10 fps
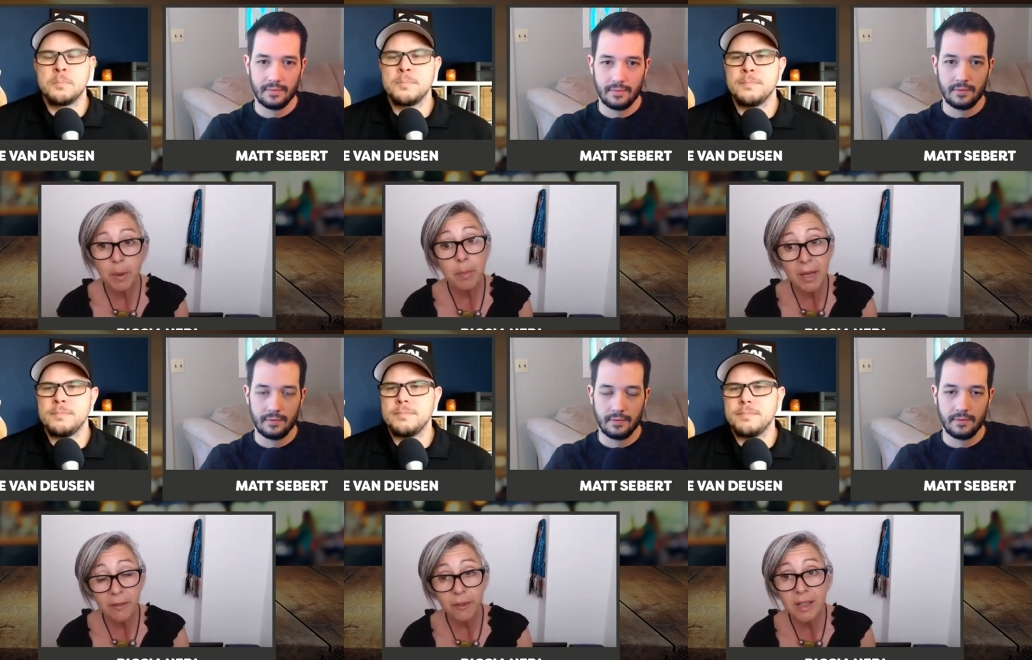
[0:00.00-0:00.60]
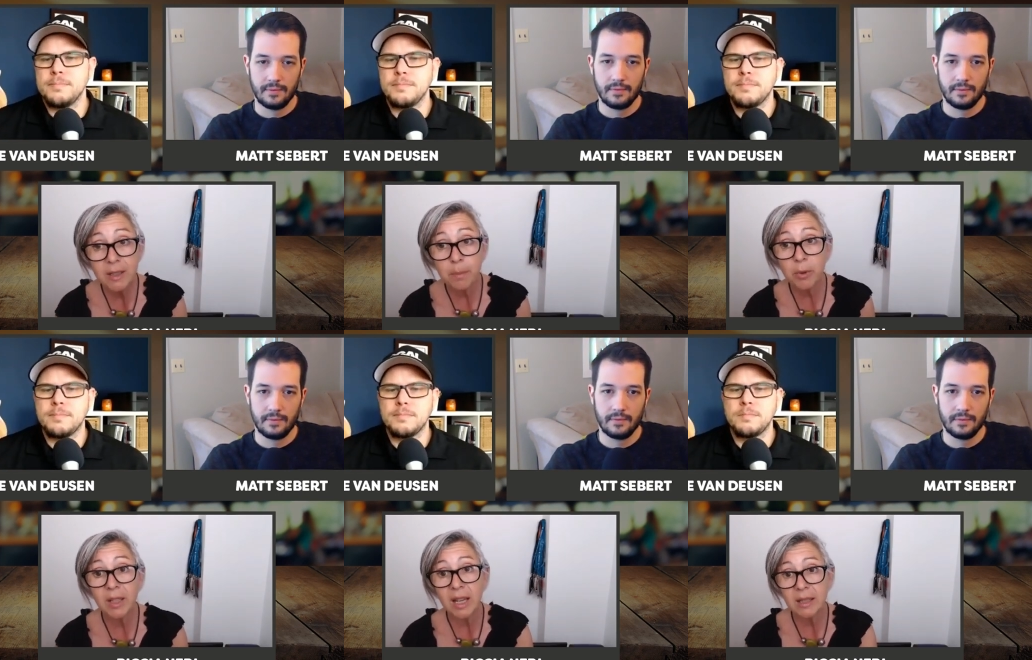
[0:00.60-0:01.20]

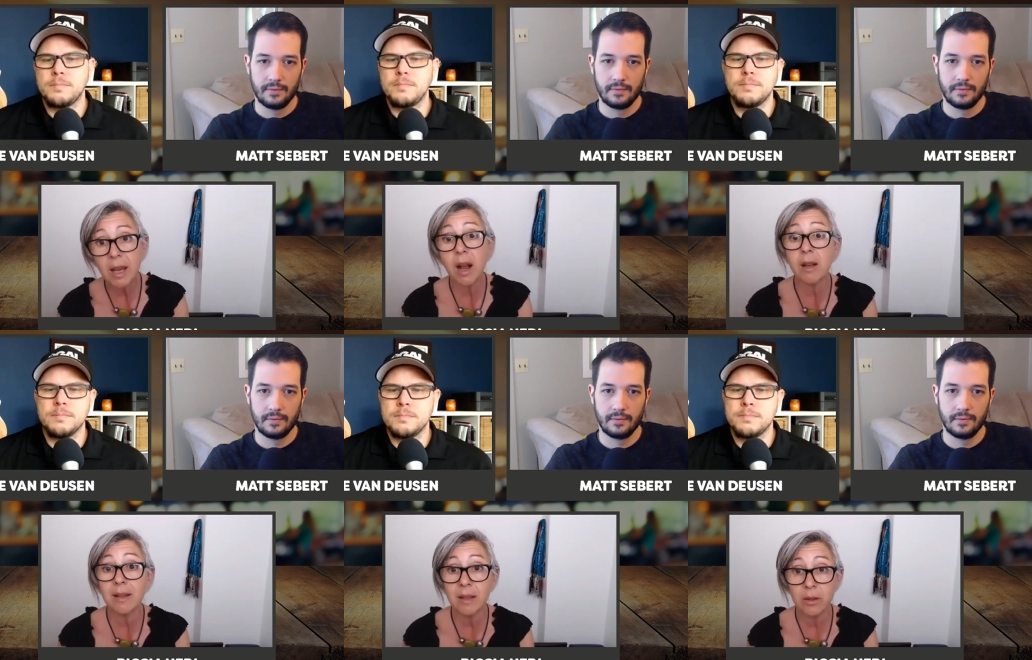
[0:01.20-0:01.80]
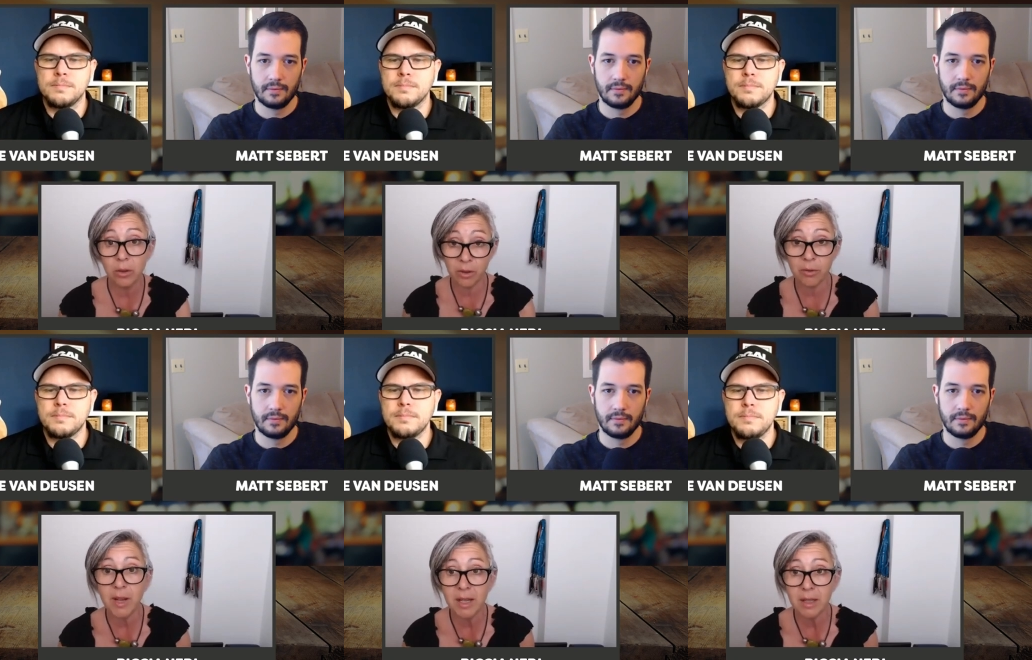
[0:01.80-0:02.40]
Speaker 1: Facebook gets us to
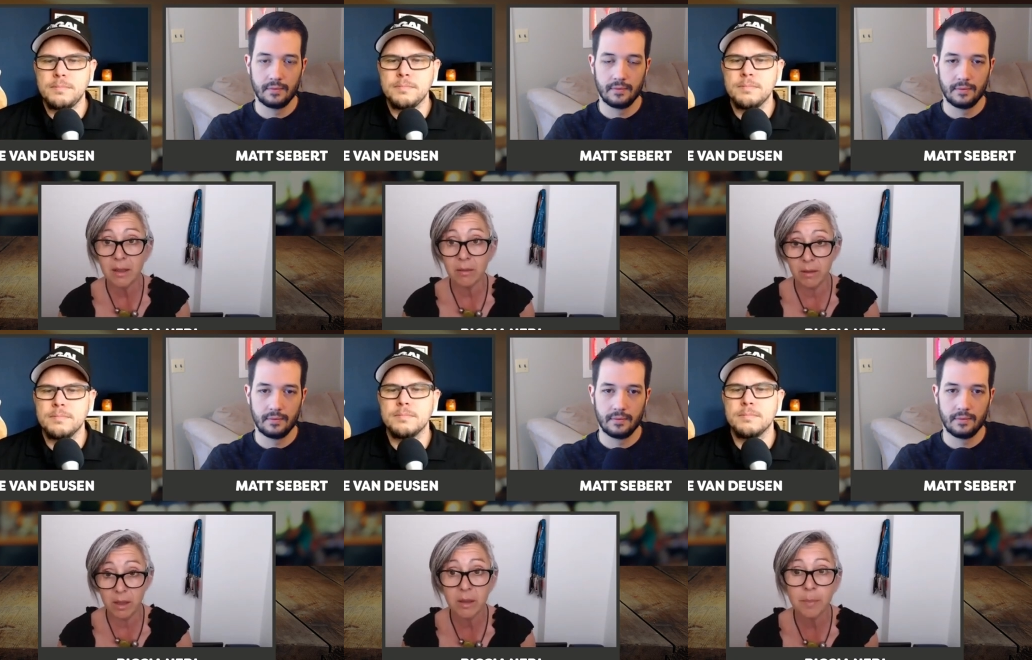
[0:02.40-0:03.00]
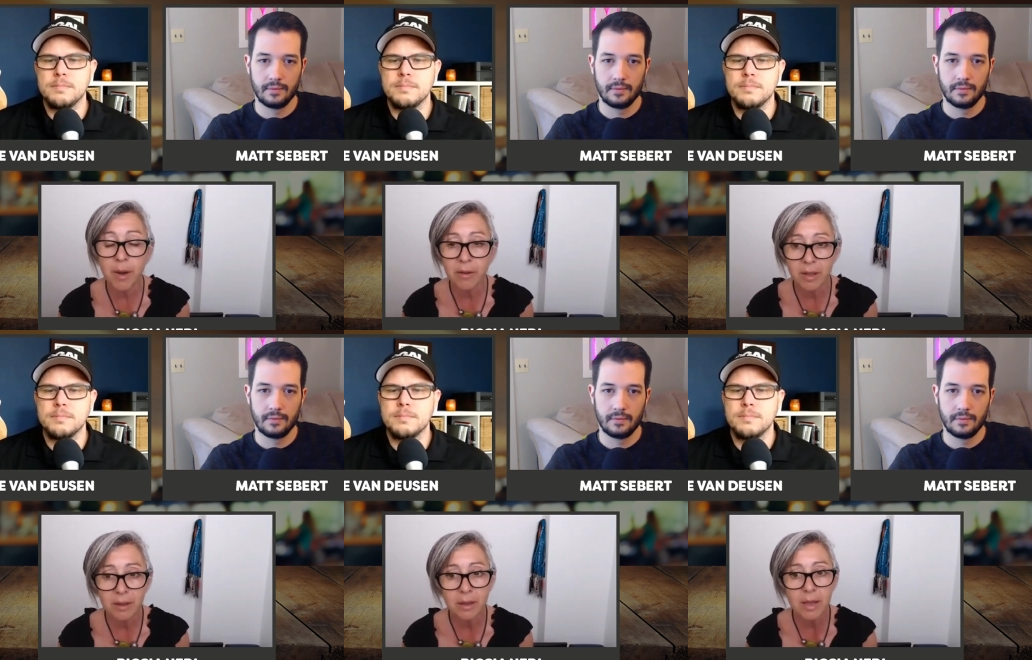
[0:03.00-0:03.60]
create the
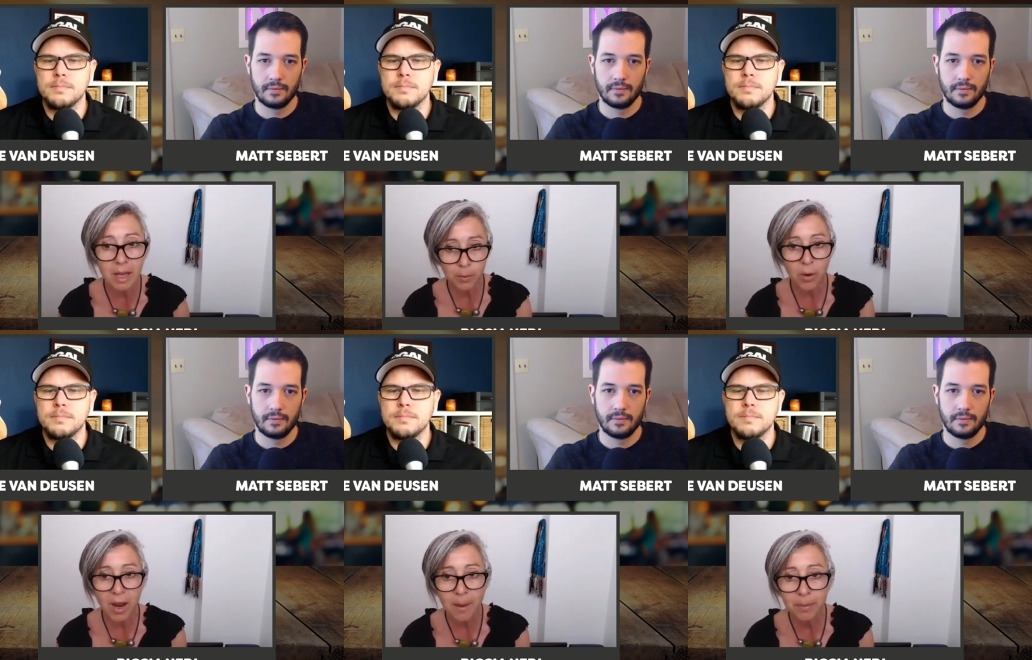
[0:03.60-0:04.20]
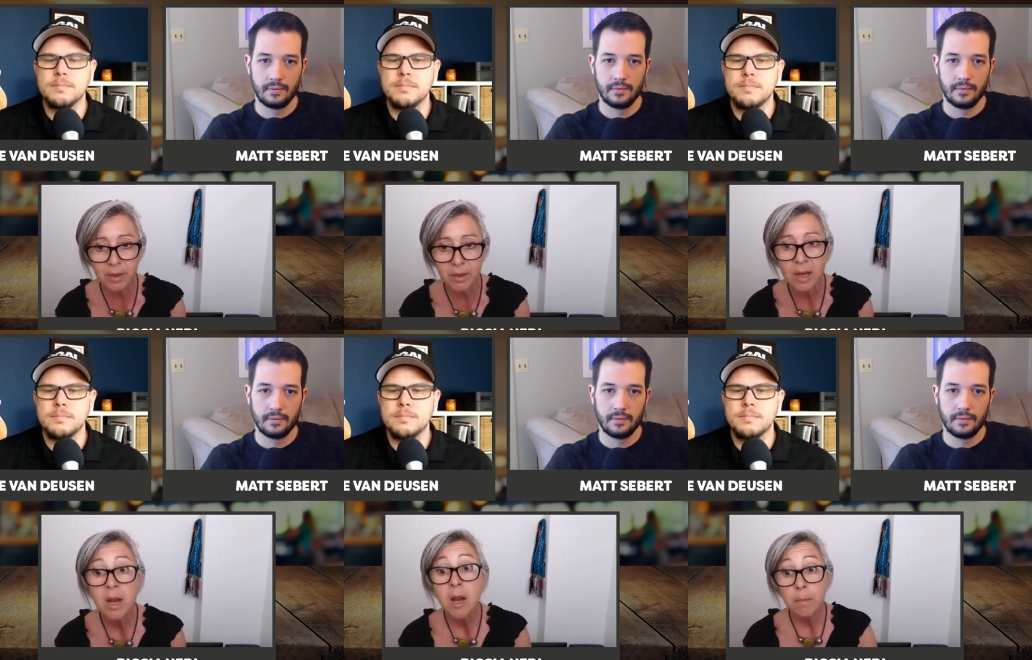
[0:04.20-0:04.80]
experience. That's what happens.
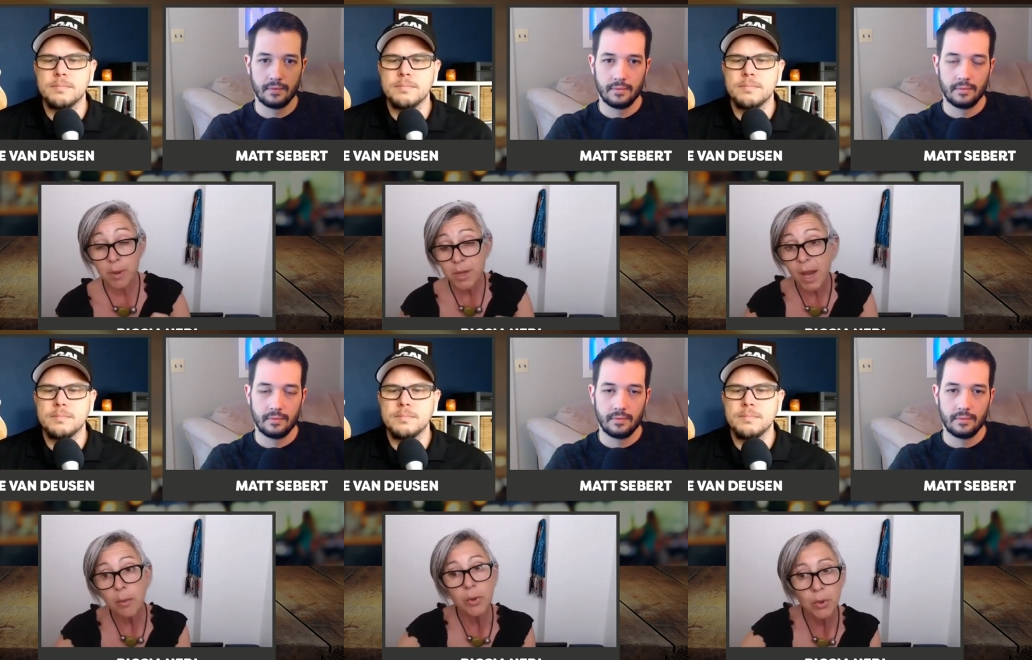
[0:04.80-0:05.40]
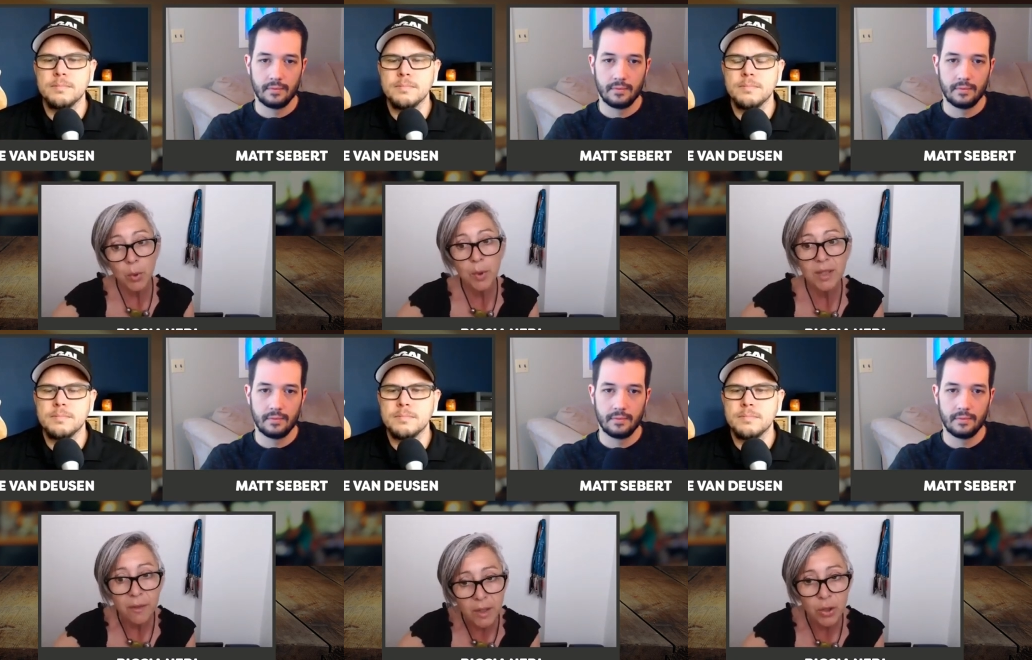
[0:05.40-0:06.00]
But that was always
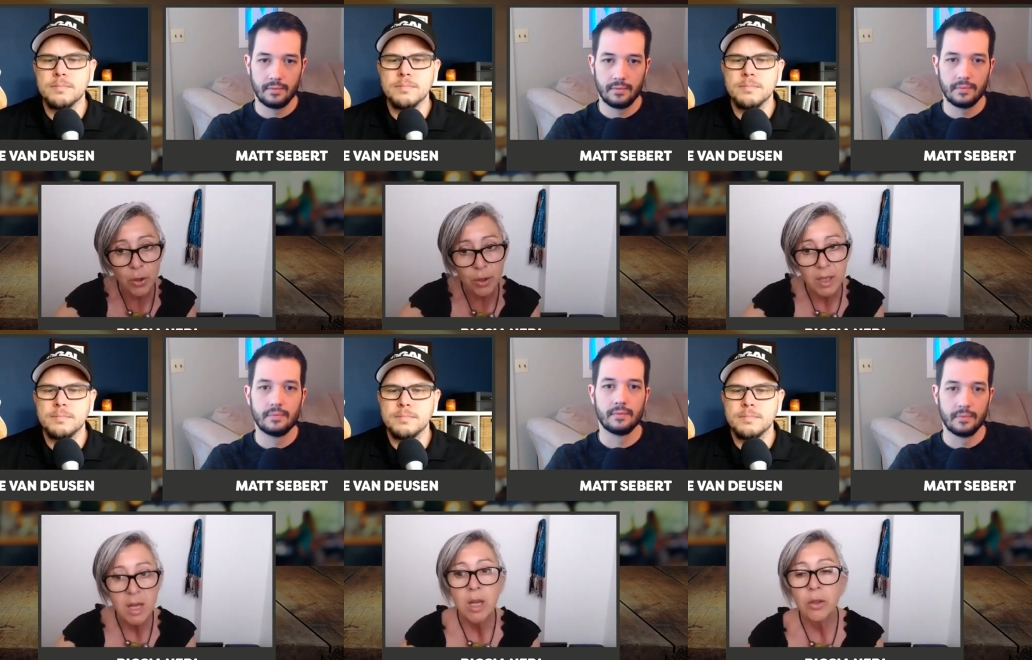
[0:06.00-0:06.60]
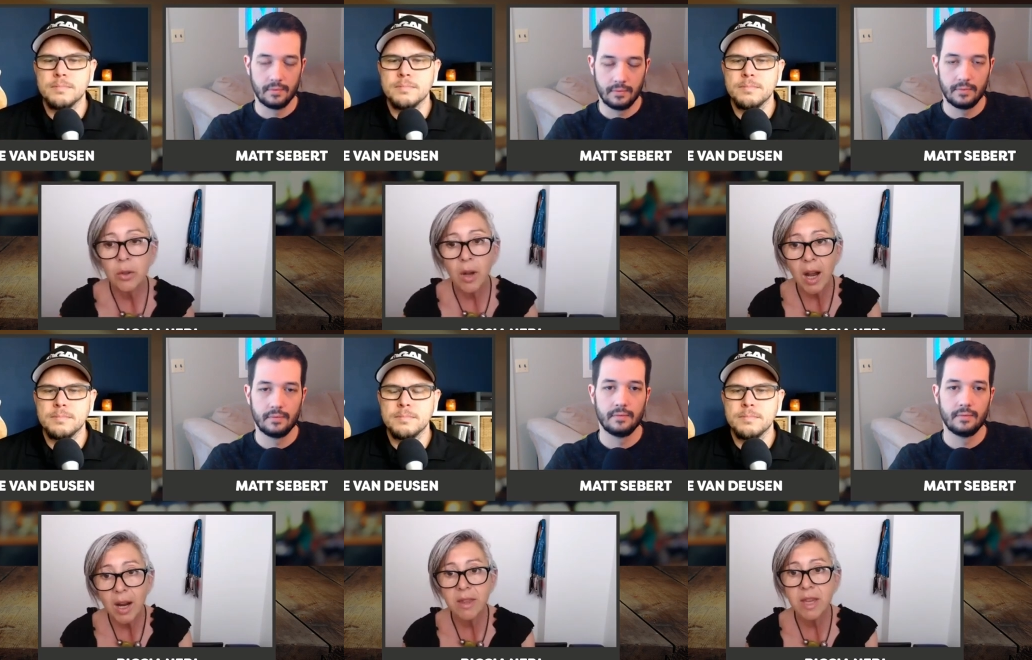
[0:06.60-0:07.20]
the vision. So
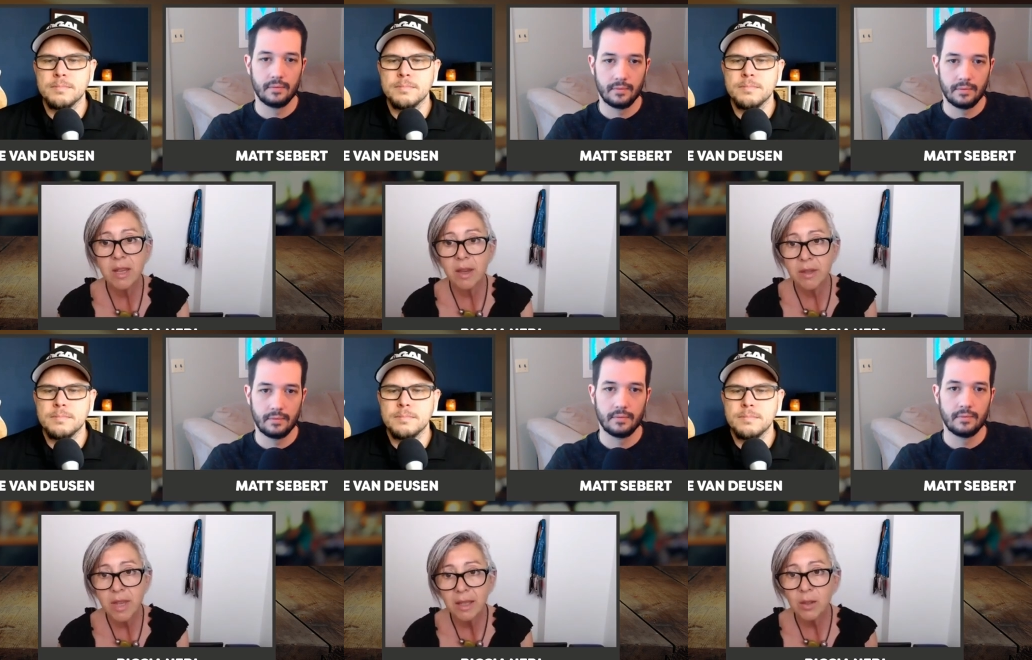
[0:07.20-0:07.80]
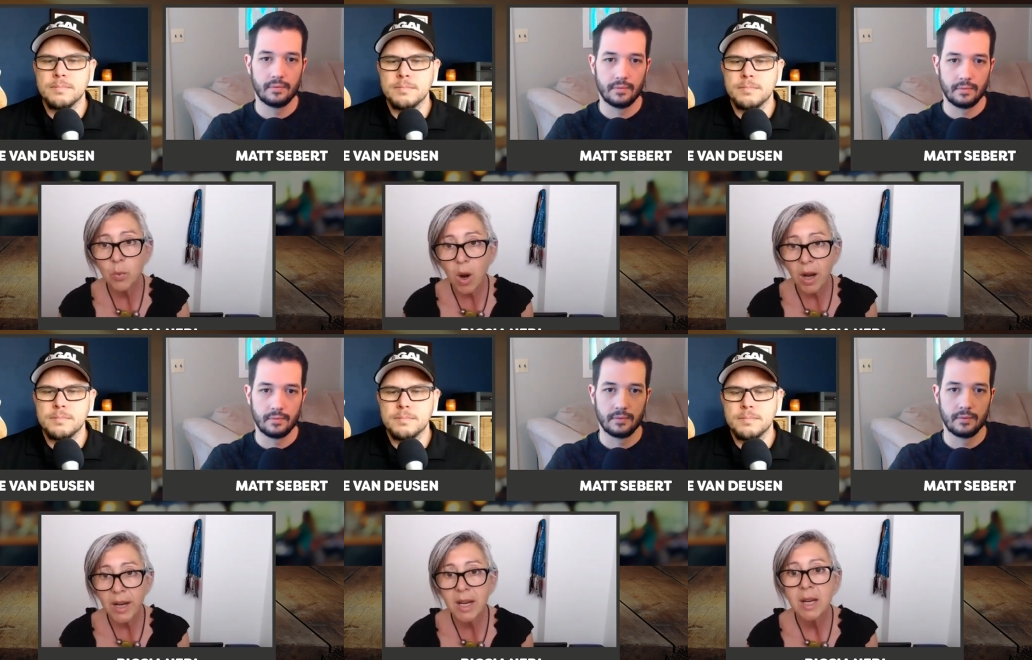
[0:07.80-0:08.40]
I think that that's
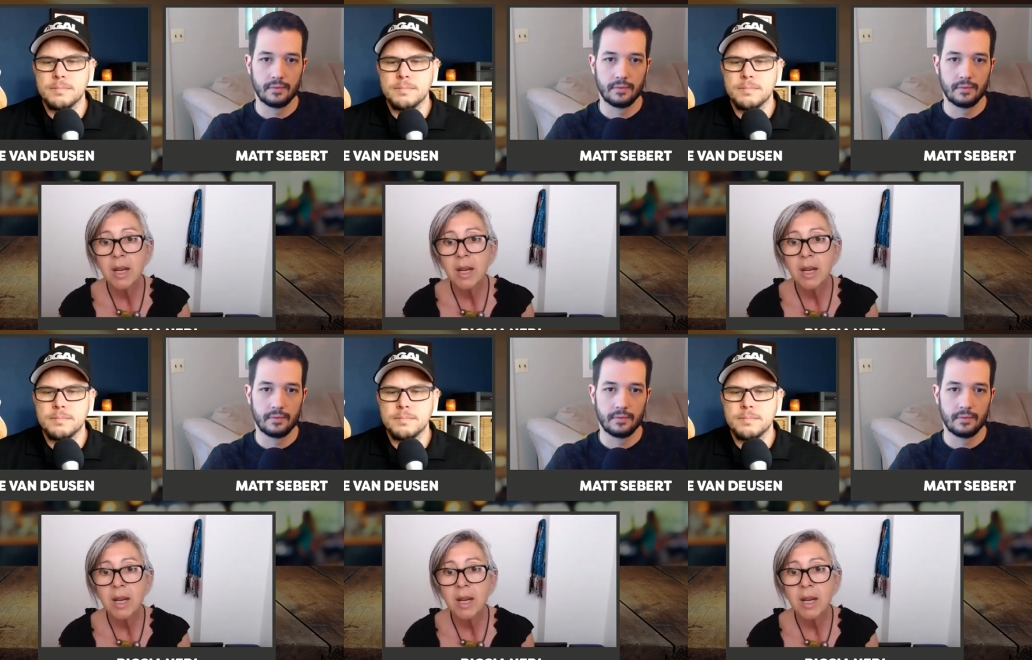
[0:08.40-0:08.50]
why